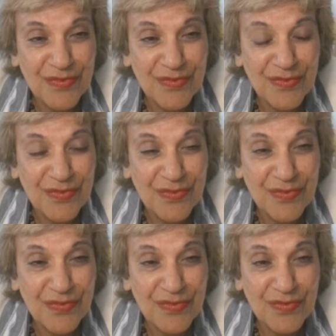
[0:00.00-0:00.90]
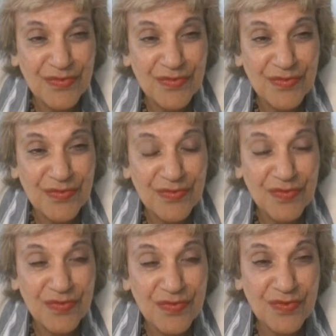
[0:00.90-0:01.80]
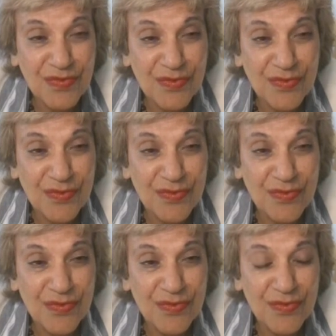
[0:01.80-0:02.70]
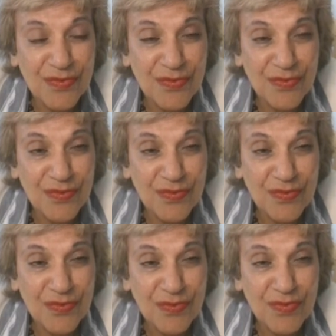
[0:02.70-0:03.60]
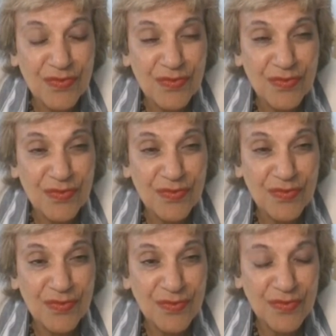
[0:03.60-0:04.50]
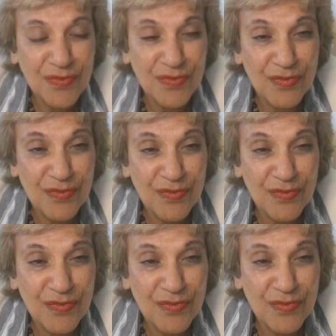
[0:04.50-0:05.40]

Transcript: No words are spoken by the person on screen.